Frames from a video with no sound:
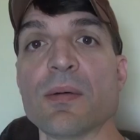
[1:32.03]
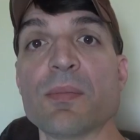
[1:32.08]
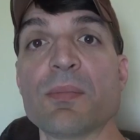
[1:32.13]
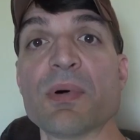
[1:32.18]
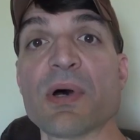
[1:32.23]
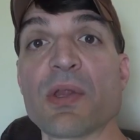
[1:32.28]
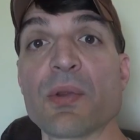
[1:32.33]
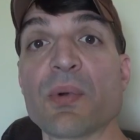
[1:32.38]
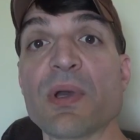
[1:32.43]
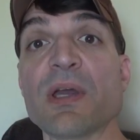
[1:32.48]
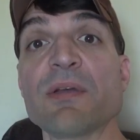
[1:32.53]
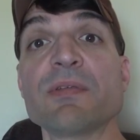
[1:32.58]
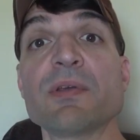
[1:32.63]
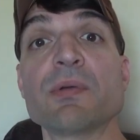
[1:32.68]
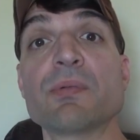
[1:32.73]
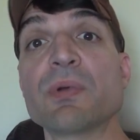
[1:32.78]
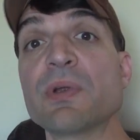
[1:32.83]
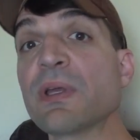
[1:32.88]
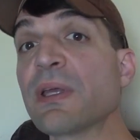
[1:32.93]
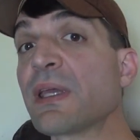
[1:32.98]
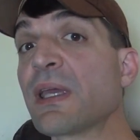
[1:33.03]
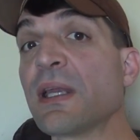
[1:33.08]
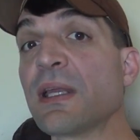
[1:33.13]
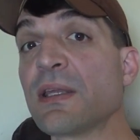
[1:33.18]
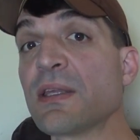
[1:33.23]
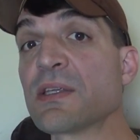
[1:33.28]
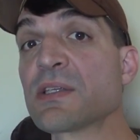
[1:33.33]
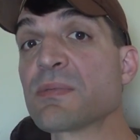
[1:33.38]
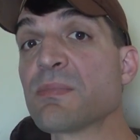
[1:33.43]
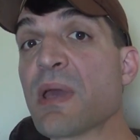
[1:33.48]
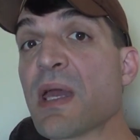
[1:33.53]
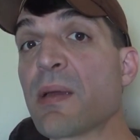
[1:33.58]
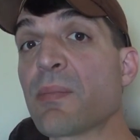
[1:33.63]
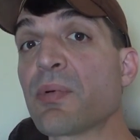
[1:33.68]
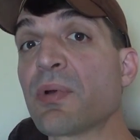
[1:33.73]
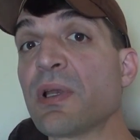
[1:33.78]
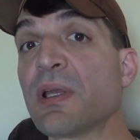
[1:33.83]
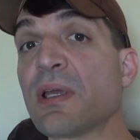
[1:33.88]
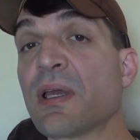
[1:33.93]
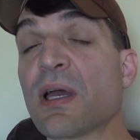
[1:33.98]
By the way, if you really get into this map
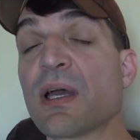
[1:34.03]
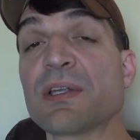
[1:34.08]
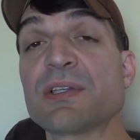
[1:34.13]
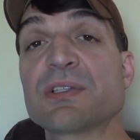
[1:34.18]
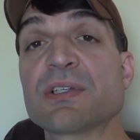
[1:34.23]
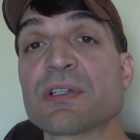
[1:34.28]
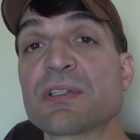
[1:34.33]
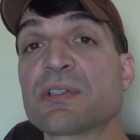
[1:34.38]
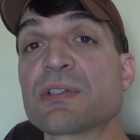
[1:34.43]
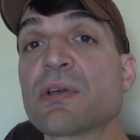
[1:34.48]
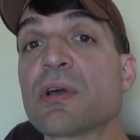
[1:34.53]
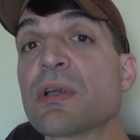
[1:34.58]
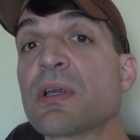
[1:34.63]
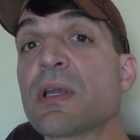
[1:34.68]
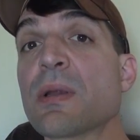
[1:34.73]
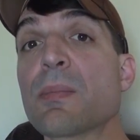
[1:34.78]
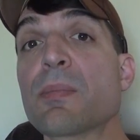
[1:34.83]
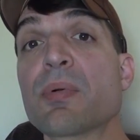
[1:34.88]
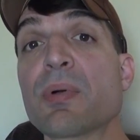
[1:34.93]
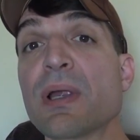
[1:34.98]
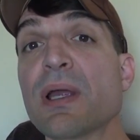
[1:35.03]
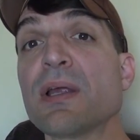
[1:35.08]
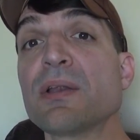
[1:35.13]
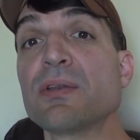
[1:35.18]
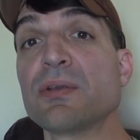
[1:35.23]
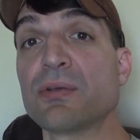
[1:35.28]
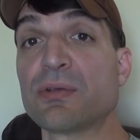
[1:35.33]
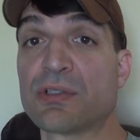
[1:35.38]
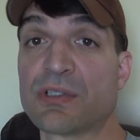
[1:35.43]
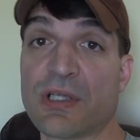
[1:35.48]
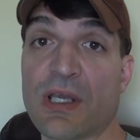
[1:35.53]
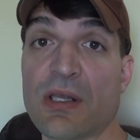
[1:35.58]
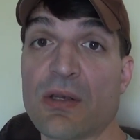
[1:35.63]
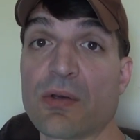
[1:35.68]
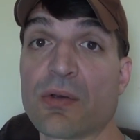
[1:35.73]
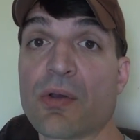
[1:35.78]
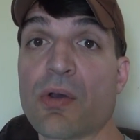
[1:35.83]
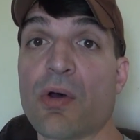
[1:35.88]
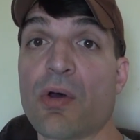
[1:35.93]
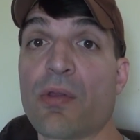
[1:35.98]
reading, I just started a brand new
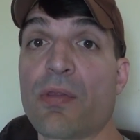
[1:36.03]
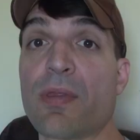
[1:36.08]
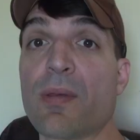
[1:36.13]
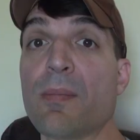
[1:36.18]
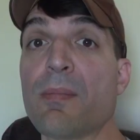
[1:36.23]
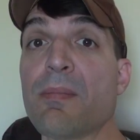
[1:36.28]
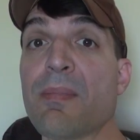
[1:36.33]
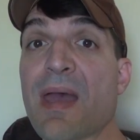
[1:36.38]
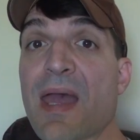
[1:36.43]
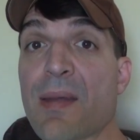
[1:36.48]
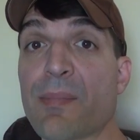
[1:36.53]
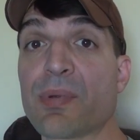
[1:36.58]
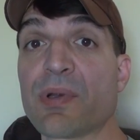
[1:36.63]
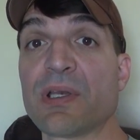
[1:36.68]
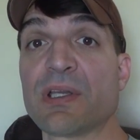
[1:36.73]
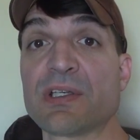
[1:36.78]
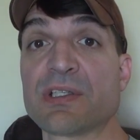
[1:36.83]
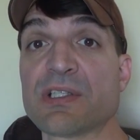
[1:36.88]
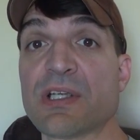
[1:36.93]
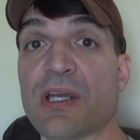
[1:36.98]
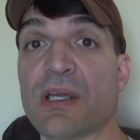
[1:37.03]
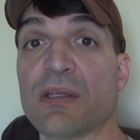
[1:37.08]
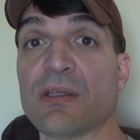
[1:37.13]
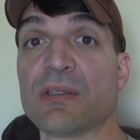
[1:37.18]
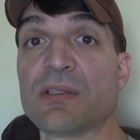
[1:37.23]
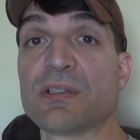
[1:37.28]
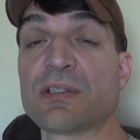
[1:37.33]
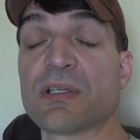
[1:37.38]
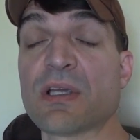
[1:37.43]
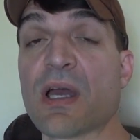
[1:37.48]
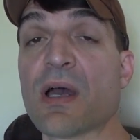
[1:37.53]
channel called the Map Reading Challenge.